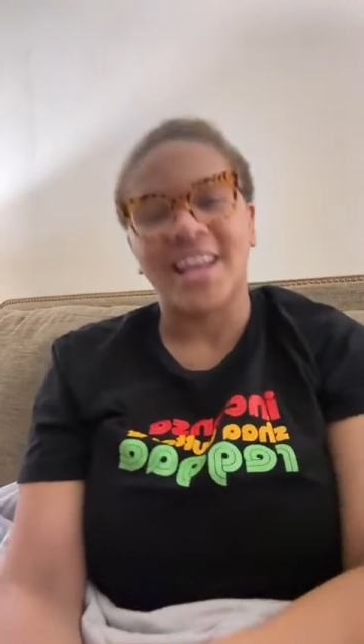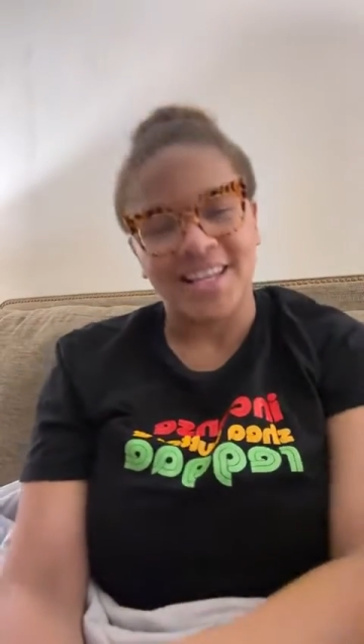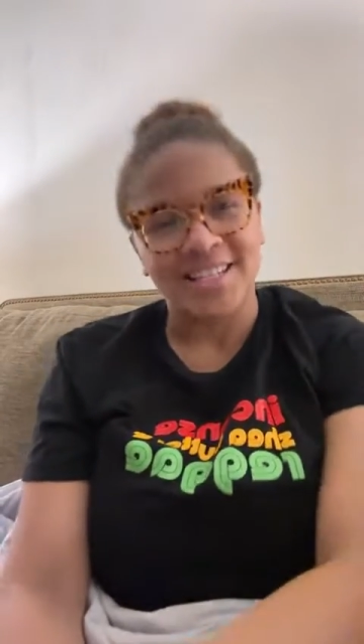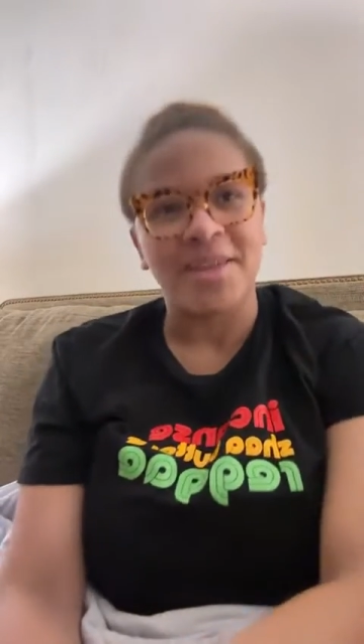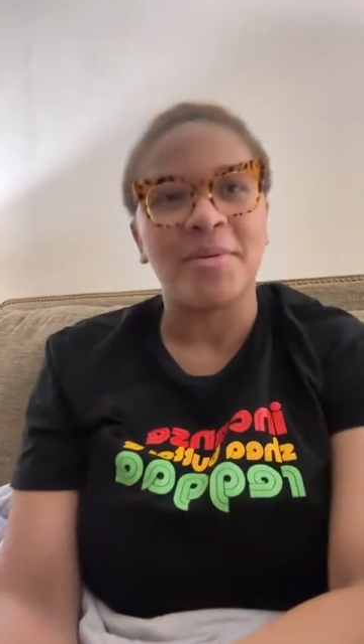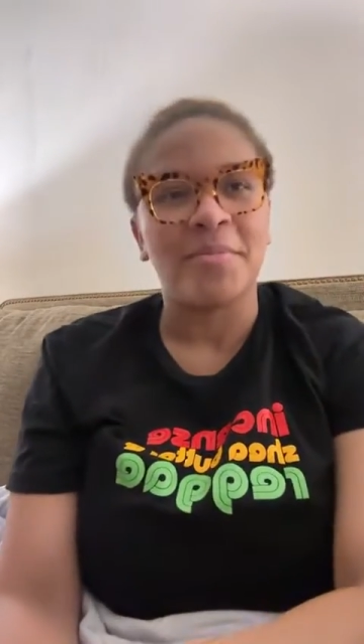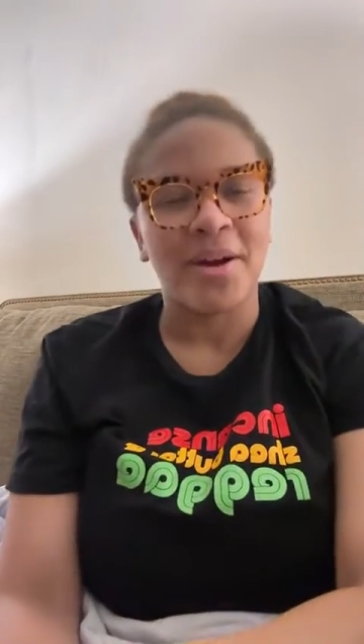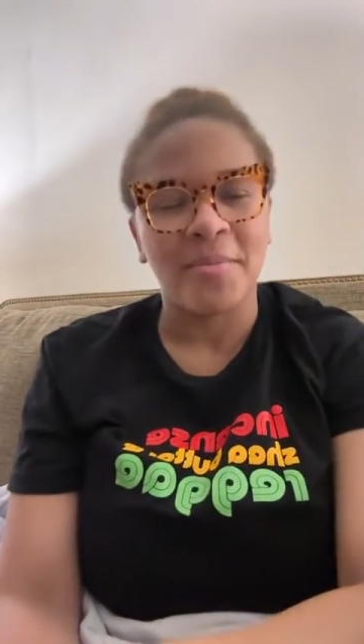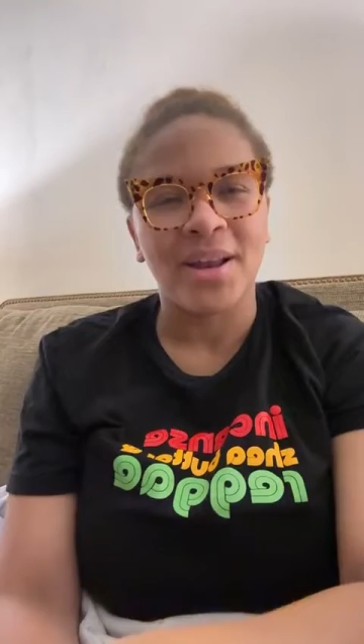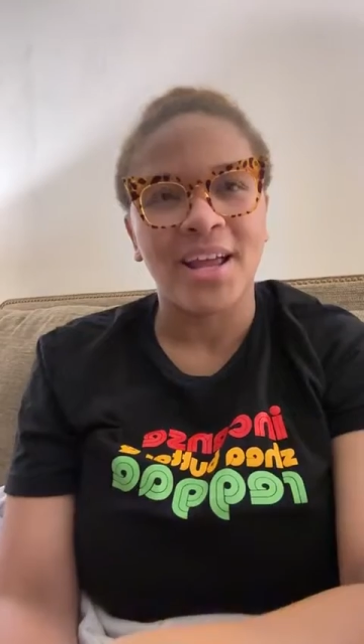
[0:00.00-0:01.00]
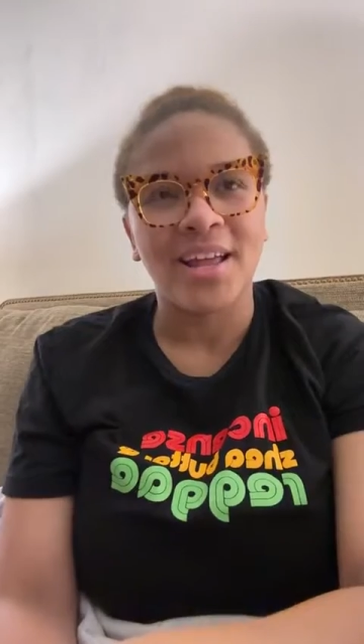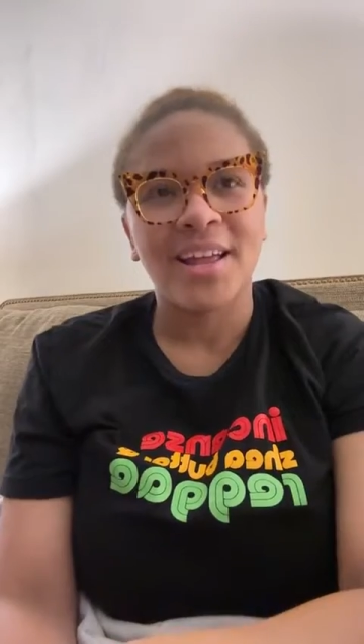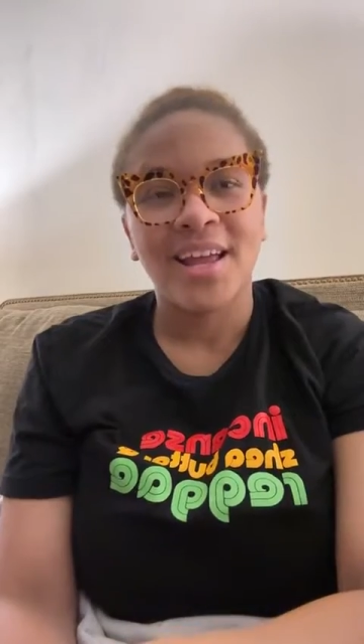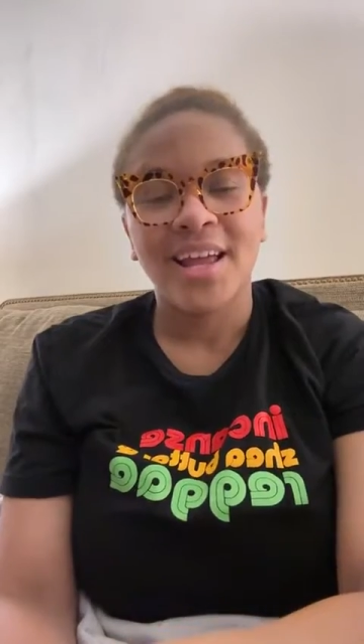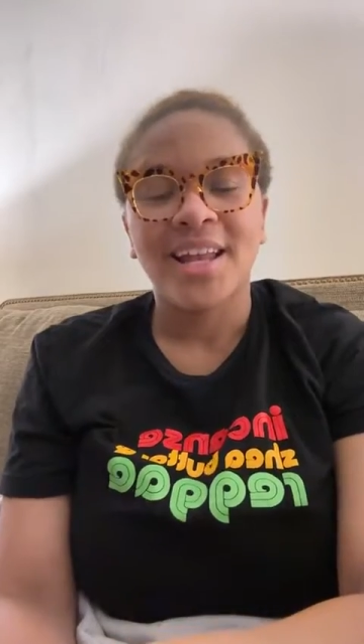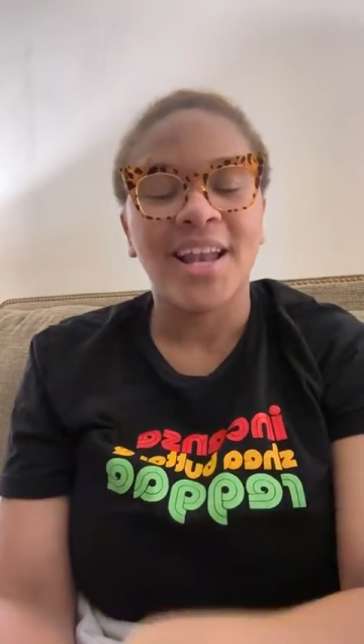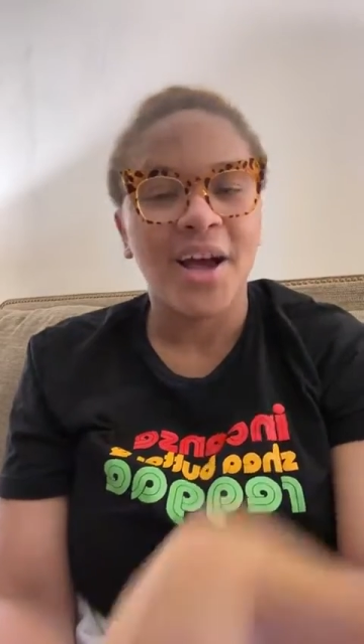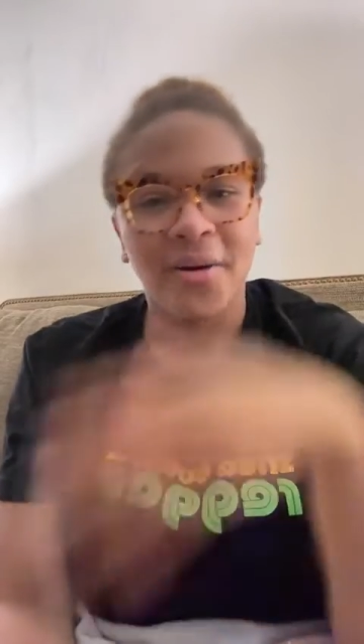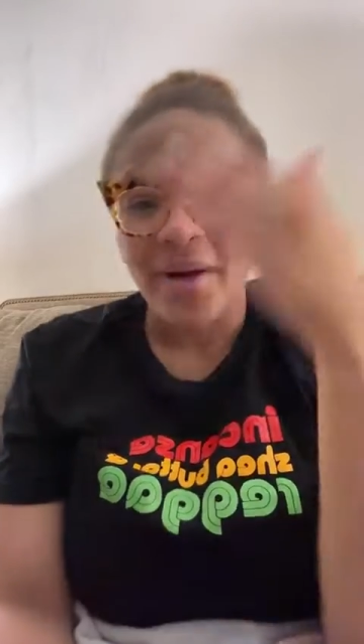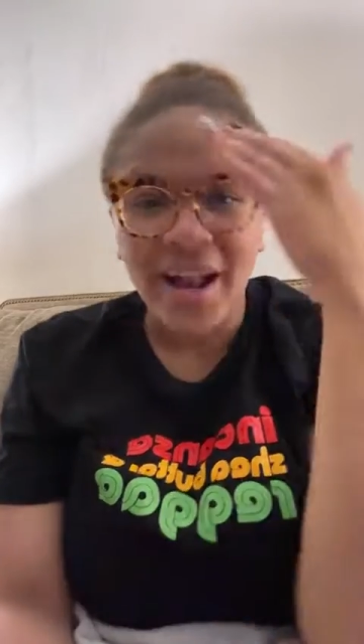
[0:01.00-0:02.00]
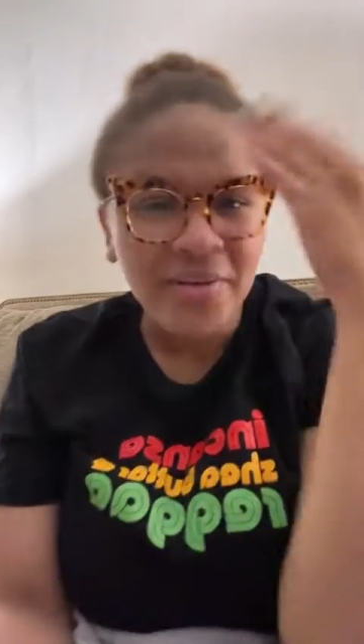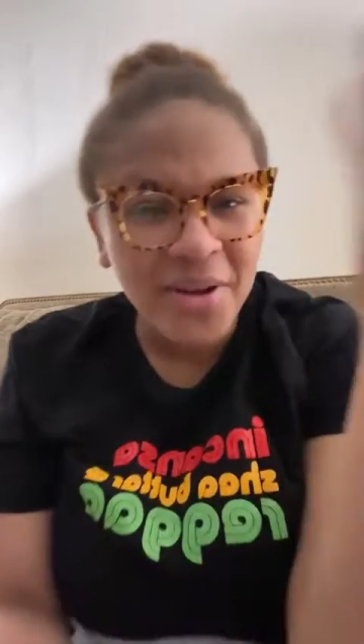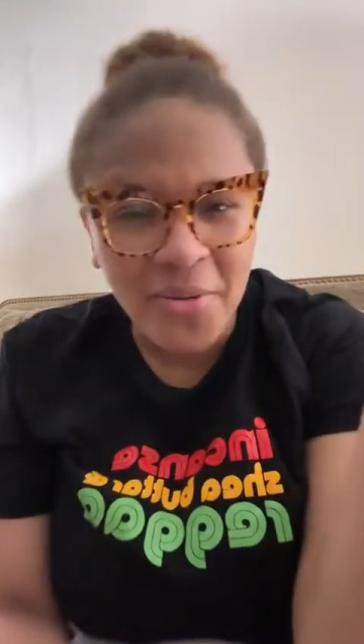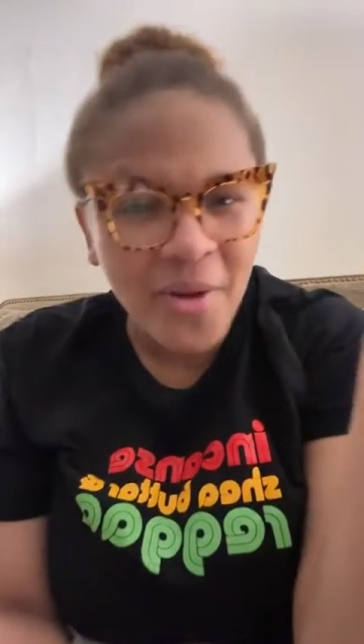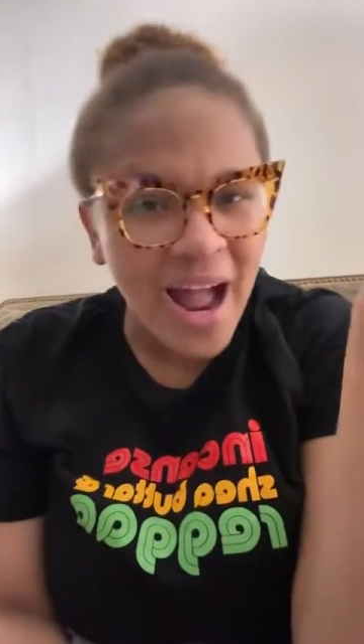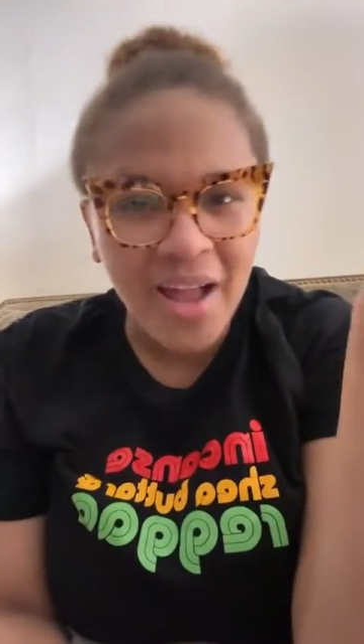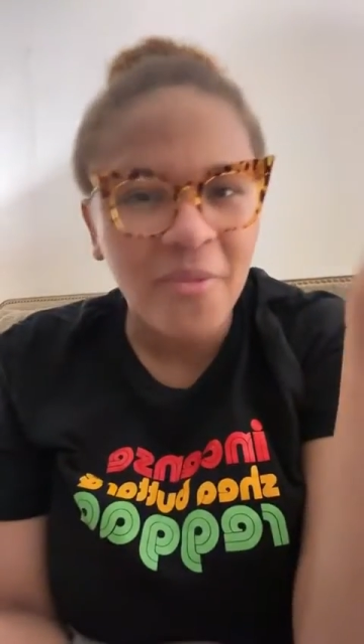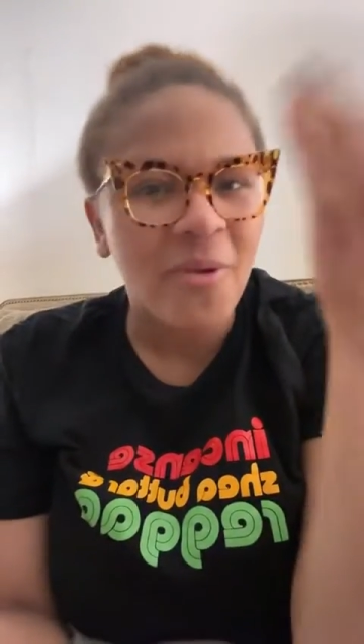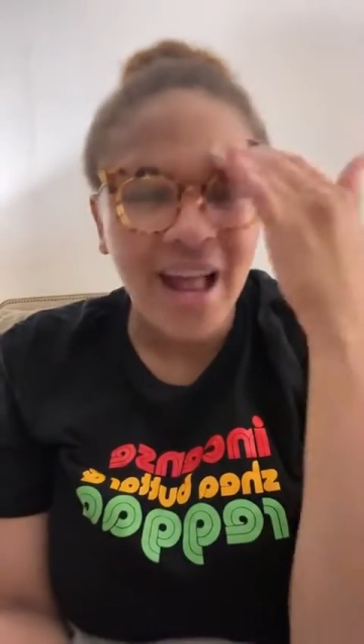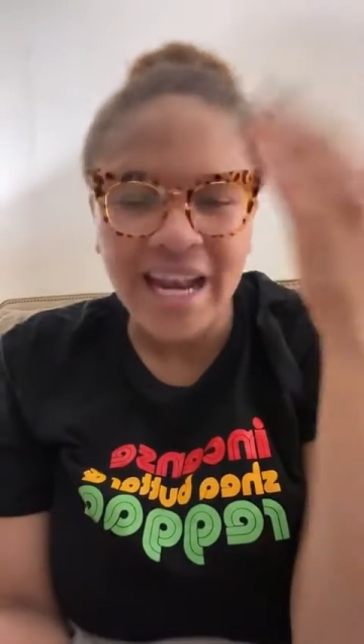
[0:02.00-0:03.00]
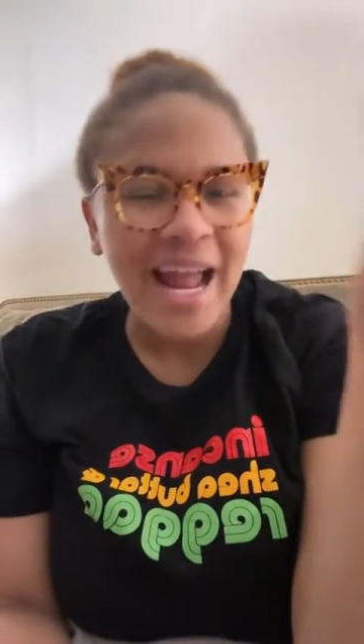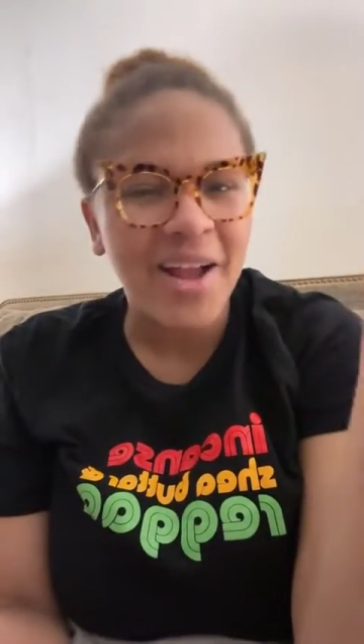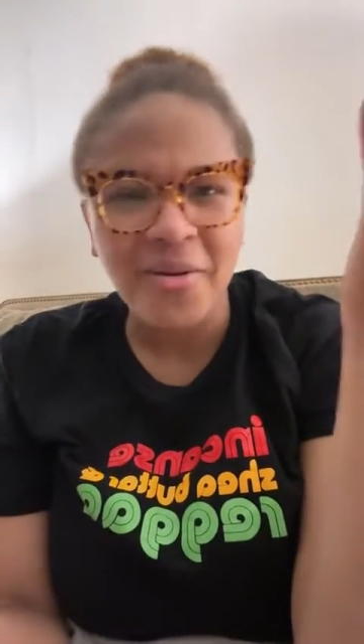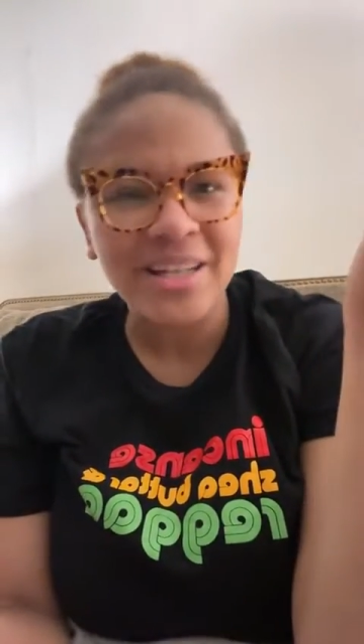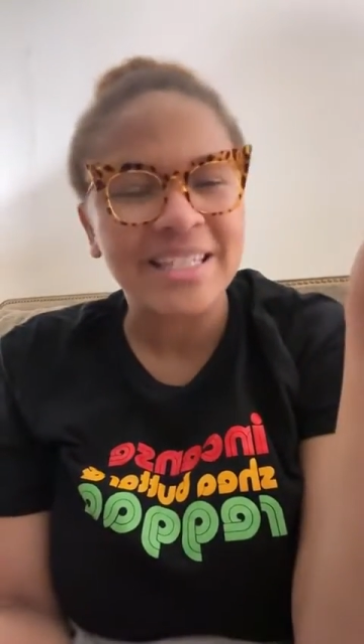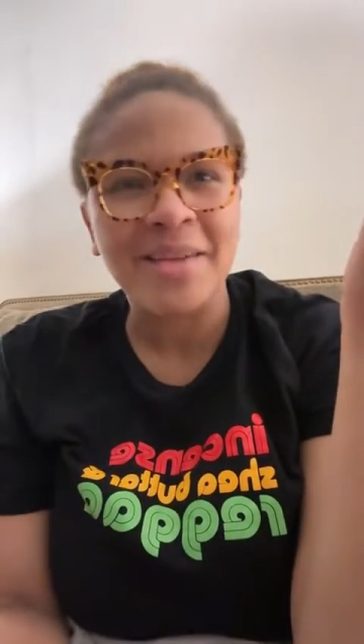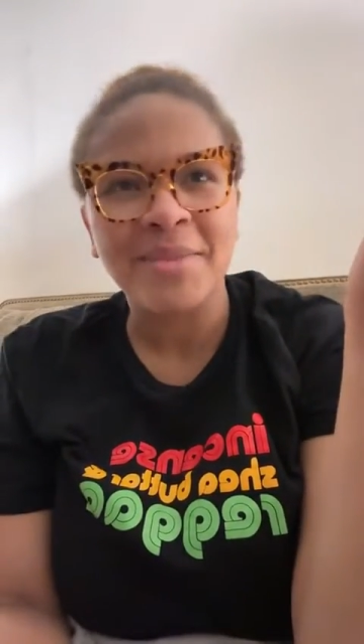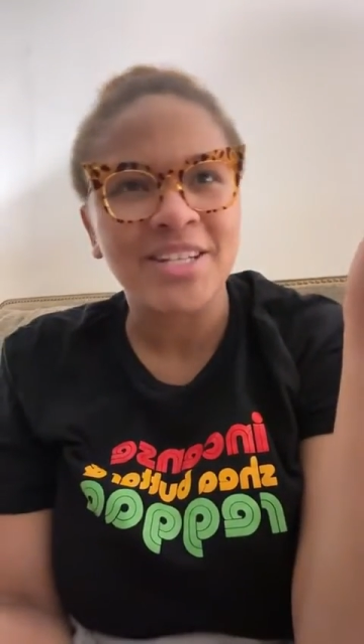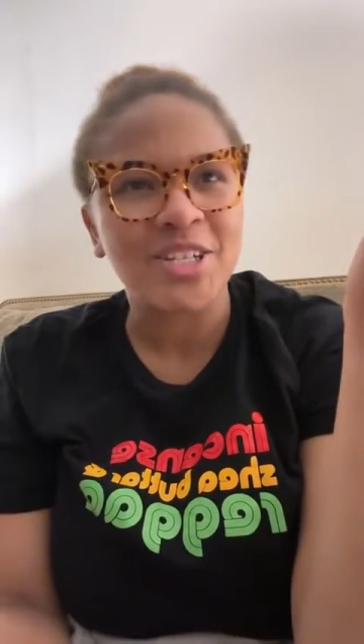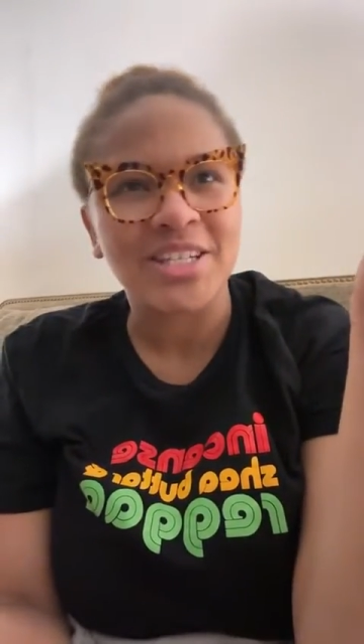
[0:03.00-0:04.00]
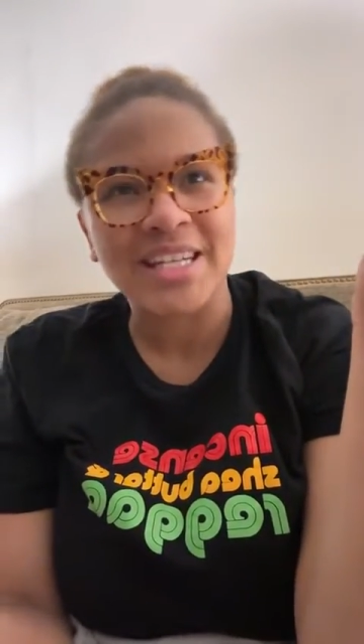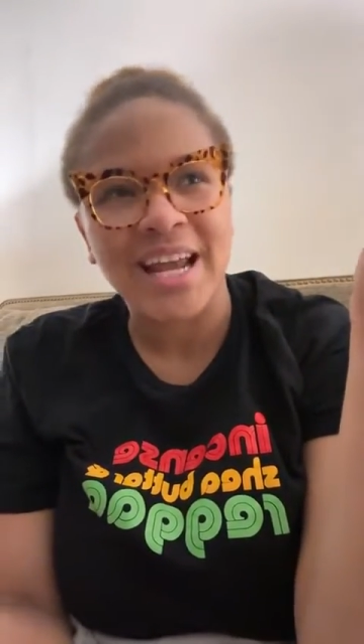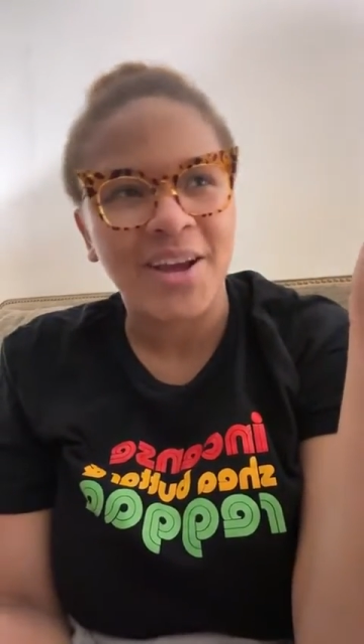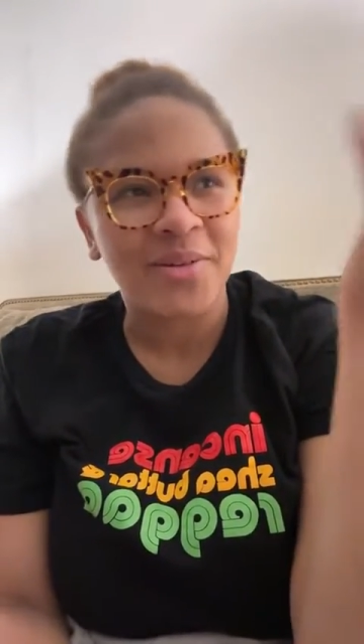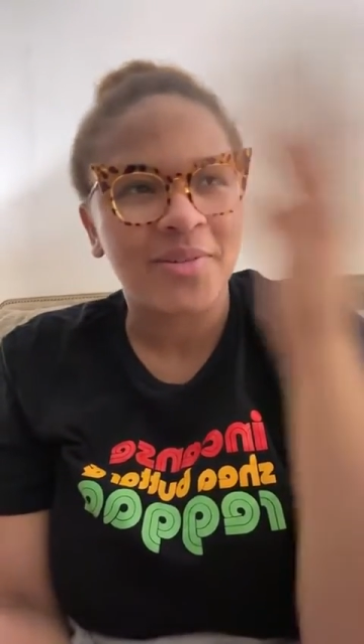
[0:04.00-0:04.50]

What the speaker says: It is demi-permanent. No, I don't know why. Why did I go to semis just now?